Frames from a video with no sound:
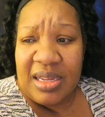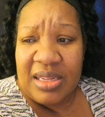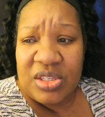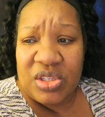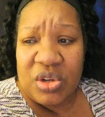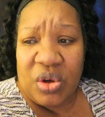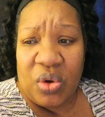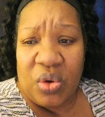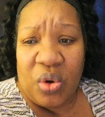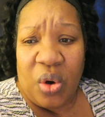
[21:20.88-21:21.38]

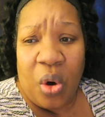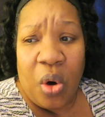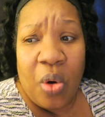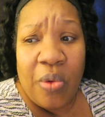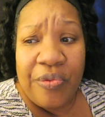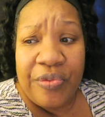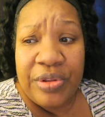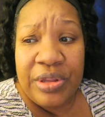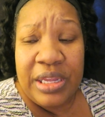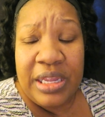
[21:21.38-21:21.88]
So
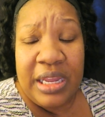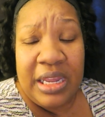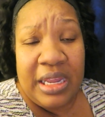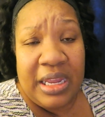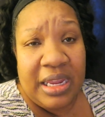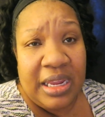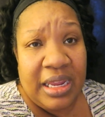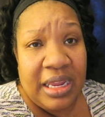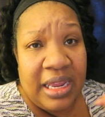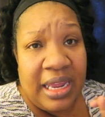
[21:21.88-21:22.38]

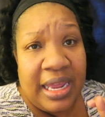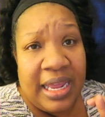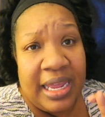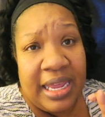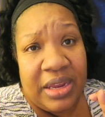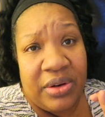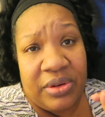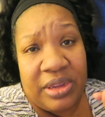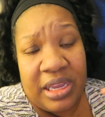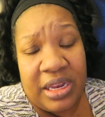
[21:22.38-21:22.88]
hopefully
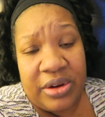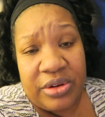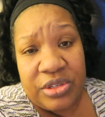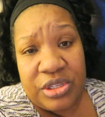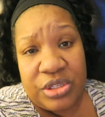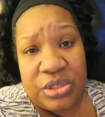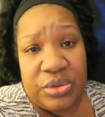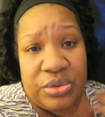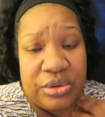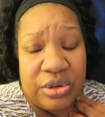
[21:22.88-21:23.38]
it'll get here
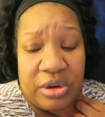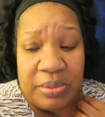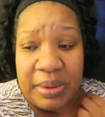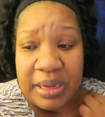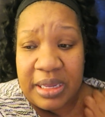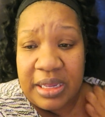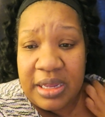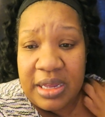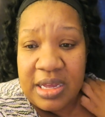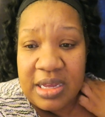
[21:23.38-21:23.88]
sooner
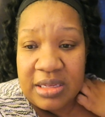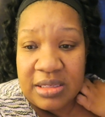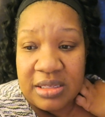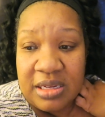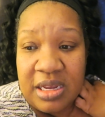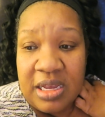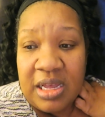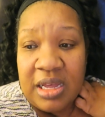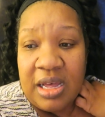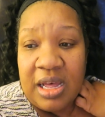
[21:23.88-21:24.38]
because
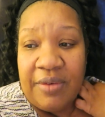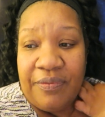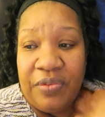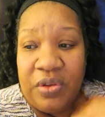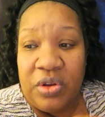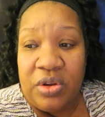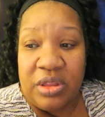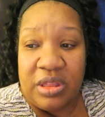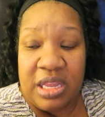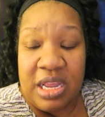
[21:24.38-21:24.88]
a
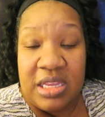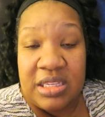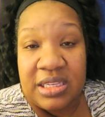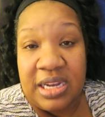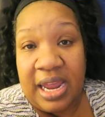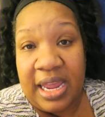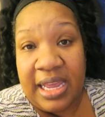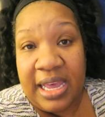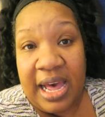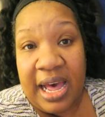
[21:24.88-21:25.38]
few of the things
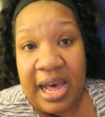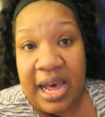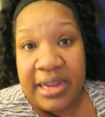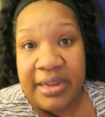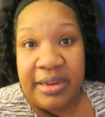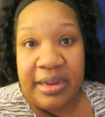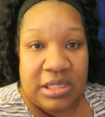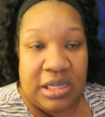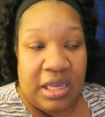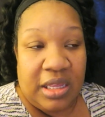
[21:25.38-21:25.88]
that I
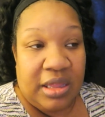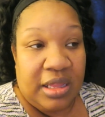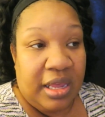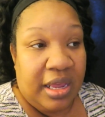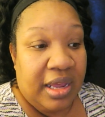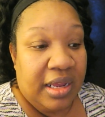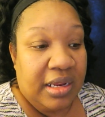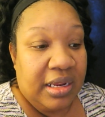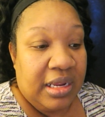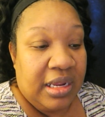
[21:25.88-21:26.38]
got said
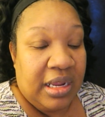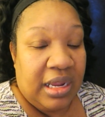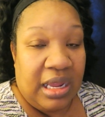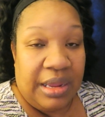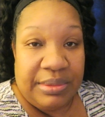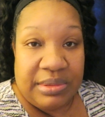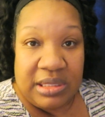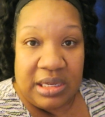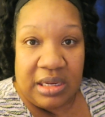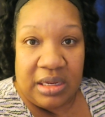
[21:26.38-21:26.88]
that it
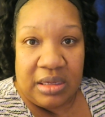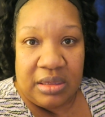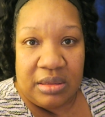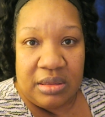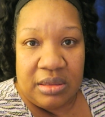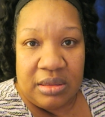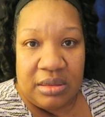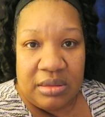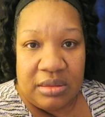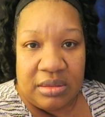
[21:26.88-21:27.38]
was going to
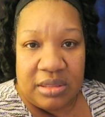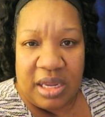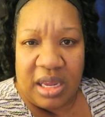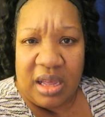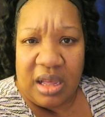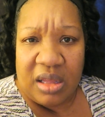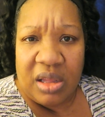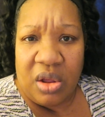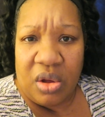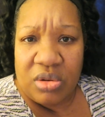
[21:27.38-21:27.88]
take
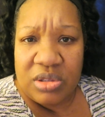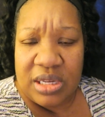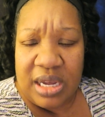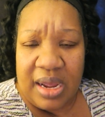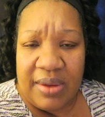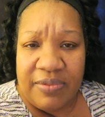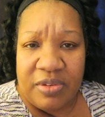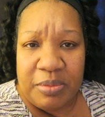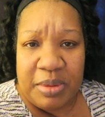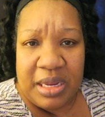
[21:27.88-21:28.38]
a long
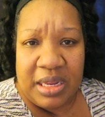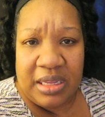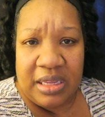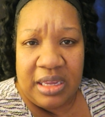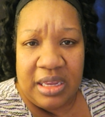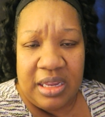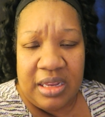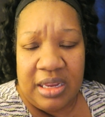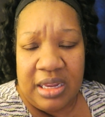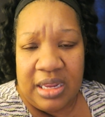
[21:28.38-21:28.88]
time for me to
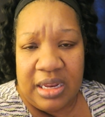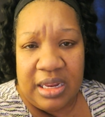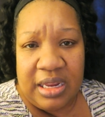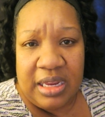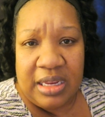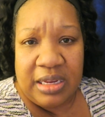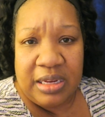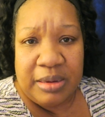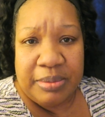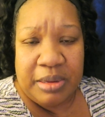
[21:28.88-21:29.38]
get and it
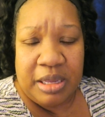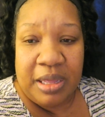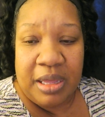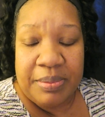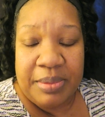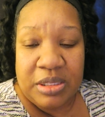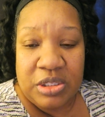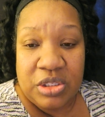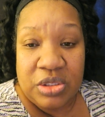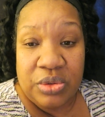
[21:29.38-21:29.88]
ended up
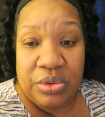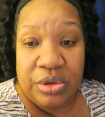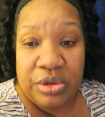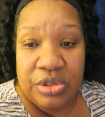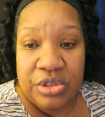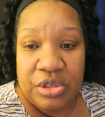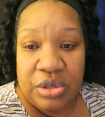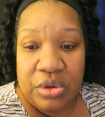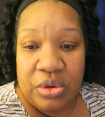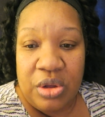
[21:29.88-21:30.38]
coming sooner.
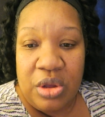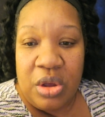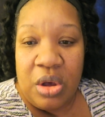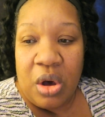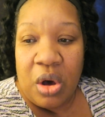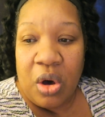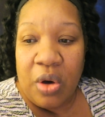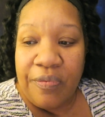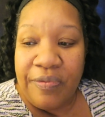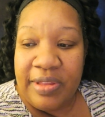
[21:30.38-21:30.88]
So
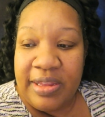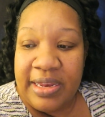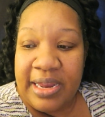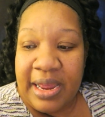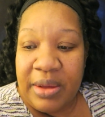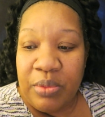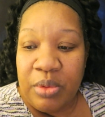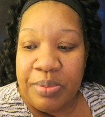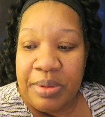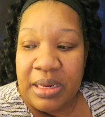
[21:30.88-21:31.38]
hopefully
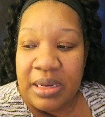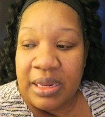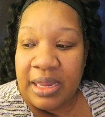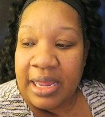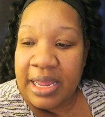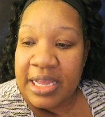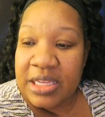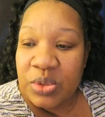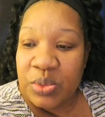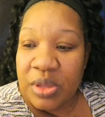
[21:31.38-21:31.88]
that will be the
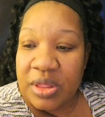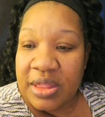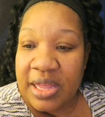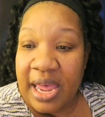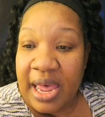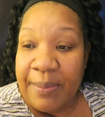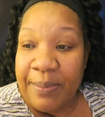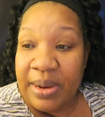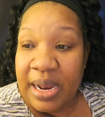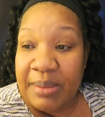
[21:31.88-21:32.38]
case with
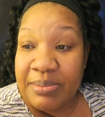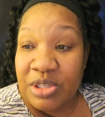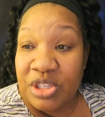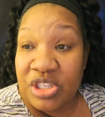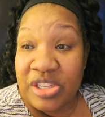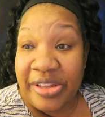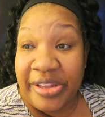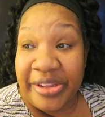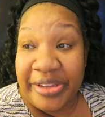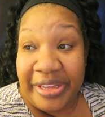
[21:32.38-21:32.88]
that, but I'm
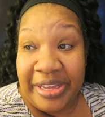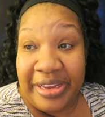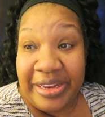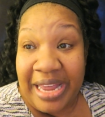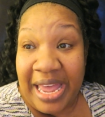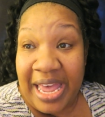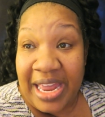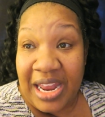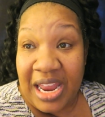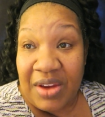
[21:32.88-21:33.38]
just looking
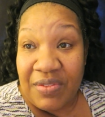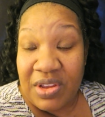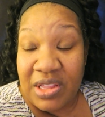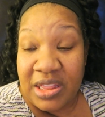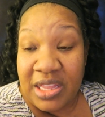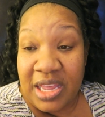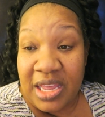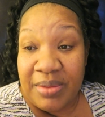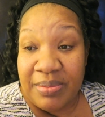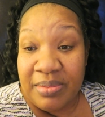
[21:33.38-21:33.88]
at
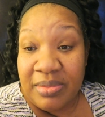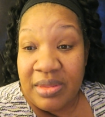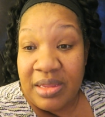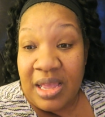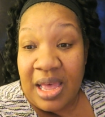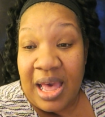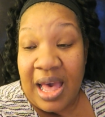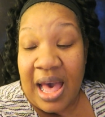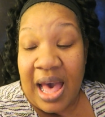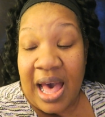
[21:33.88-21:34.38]
everything.
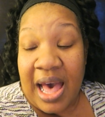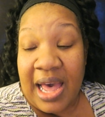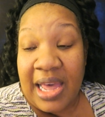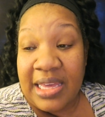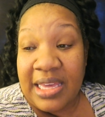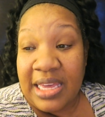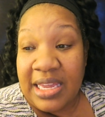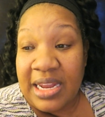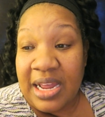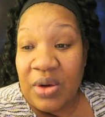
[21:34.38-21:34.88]
I
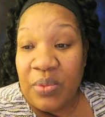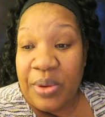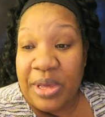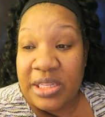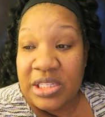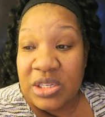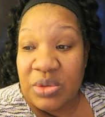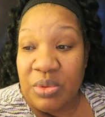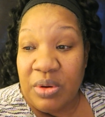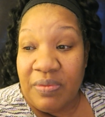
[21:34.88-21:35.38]
cannot
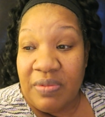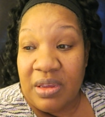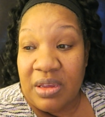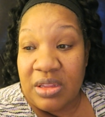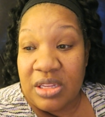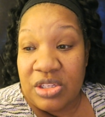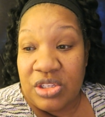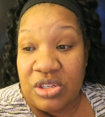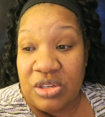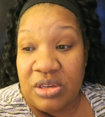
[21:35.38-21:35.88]
wait to reveal
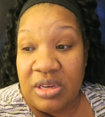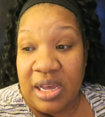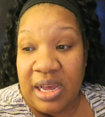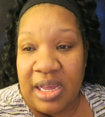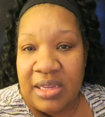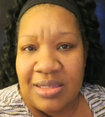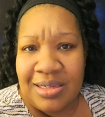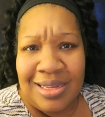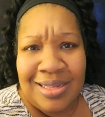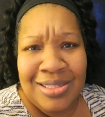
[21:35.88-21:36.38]
this to you
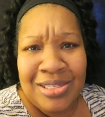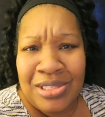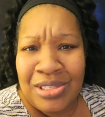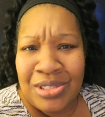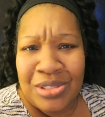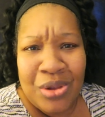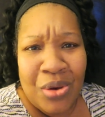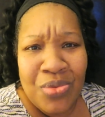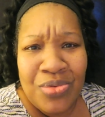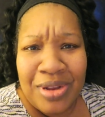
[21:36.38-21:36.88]
guys. It's
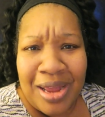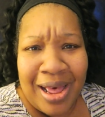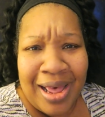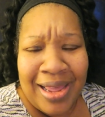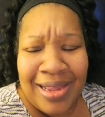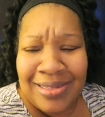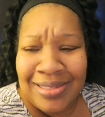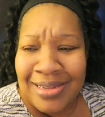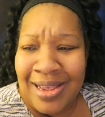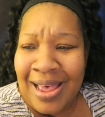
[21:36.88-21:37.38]
so
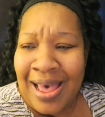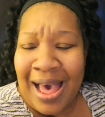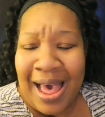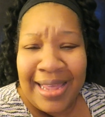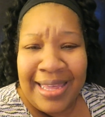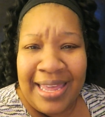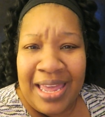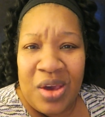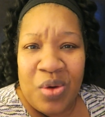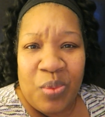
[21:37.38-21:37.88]
nice. I
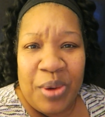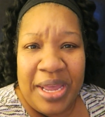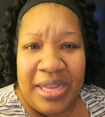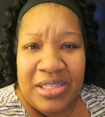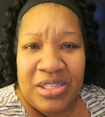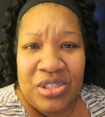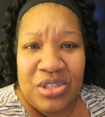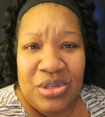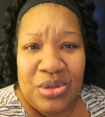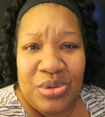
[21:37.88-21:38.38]
can't wait
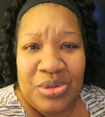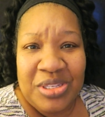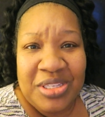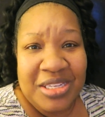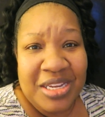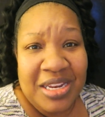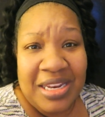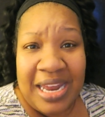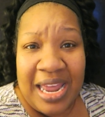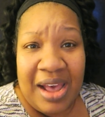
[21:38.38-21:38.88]
to do
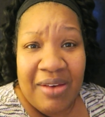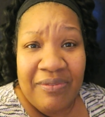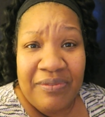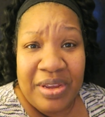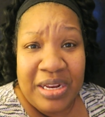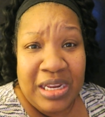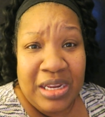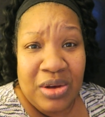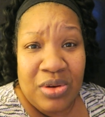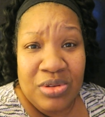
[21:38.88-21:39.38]
sit down
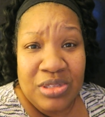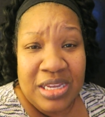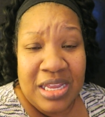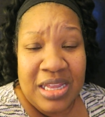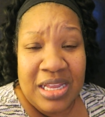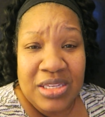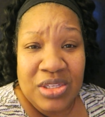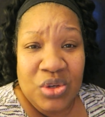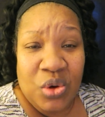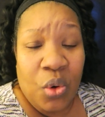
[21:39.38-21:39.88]
videos in
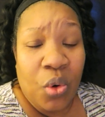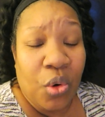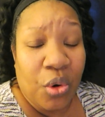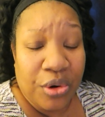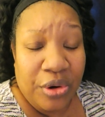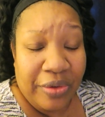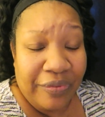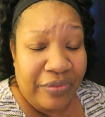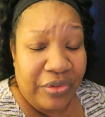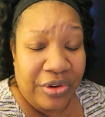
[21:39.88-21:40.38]
this
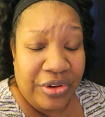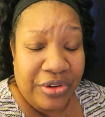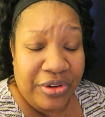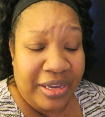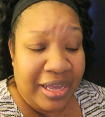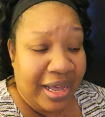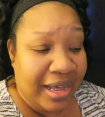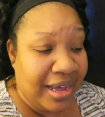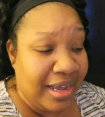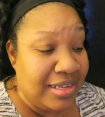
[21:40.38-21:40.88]
corner for you
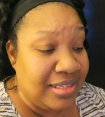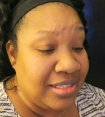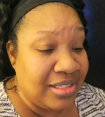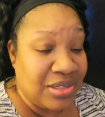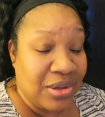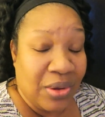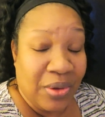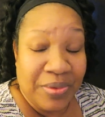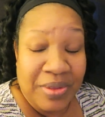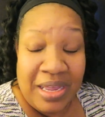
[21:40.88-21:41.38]
guys.
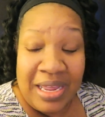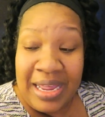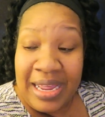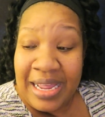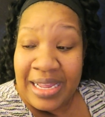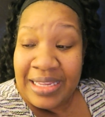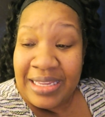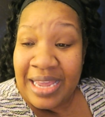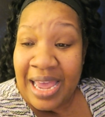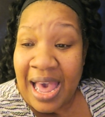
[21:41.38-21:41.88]
So
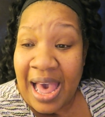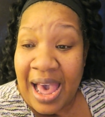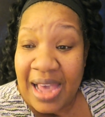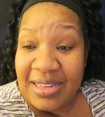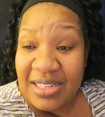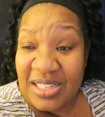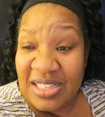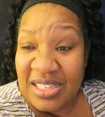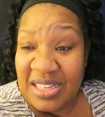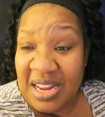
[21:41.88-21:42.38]
yeah, I
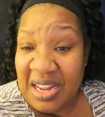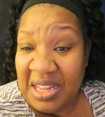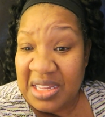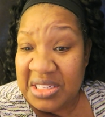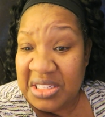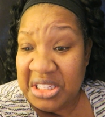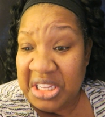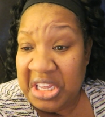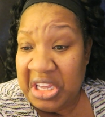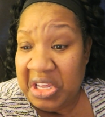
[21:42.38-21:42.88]
just think
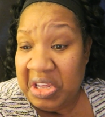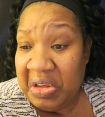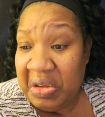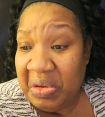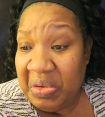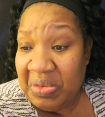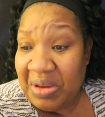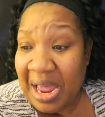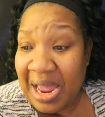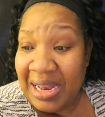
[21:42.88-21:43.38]
it's
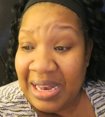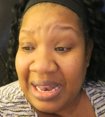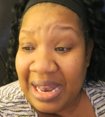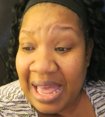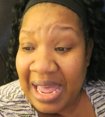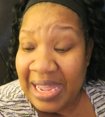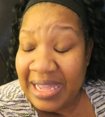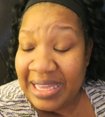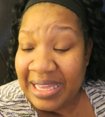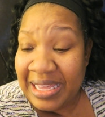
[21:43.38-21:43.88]
cute. I
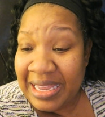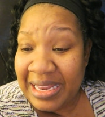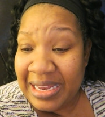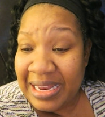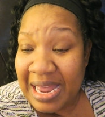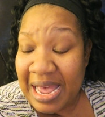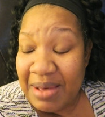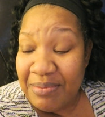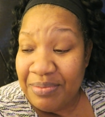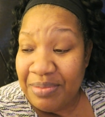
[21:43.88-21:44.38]
like it.
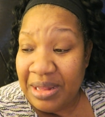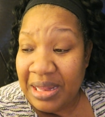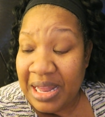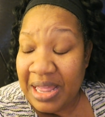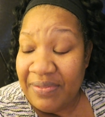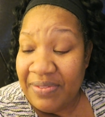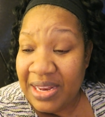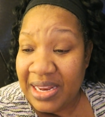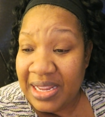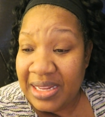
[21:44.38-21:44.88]
I'm
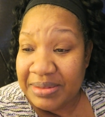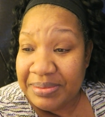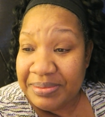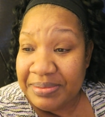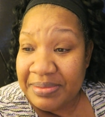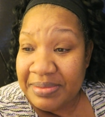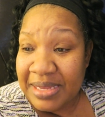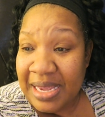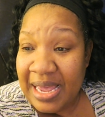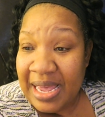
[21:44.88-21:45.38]
loving it.
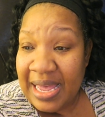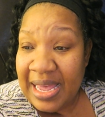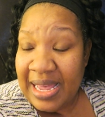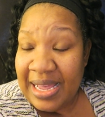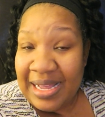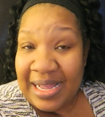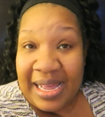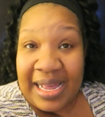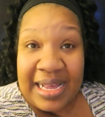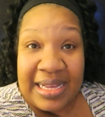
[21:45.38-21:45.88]

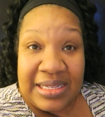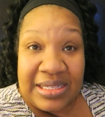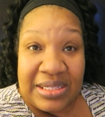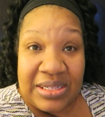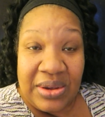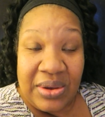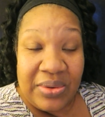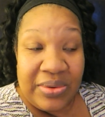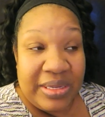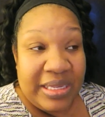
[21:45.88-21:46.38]

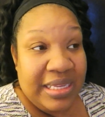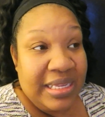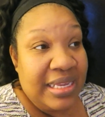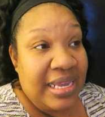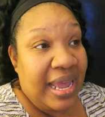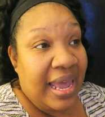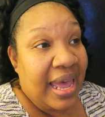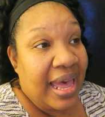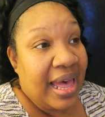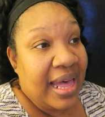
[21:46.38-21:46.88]
So
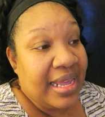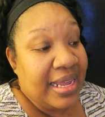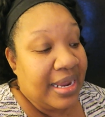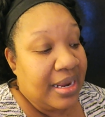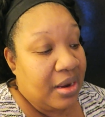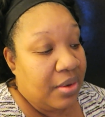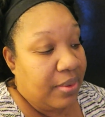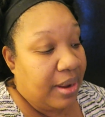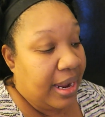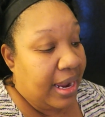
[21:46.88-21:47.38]
yeah,
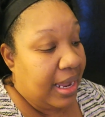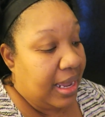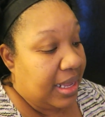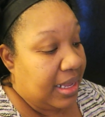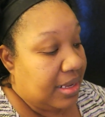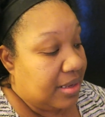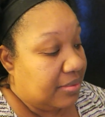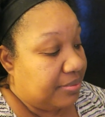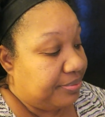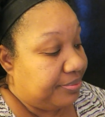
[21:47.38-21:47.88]
anyway,
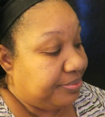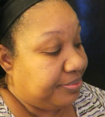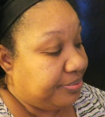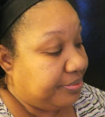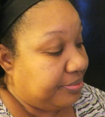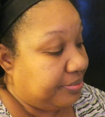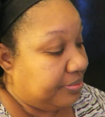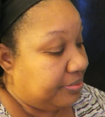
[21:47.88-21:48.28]
um,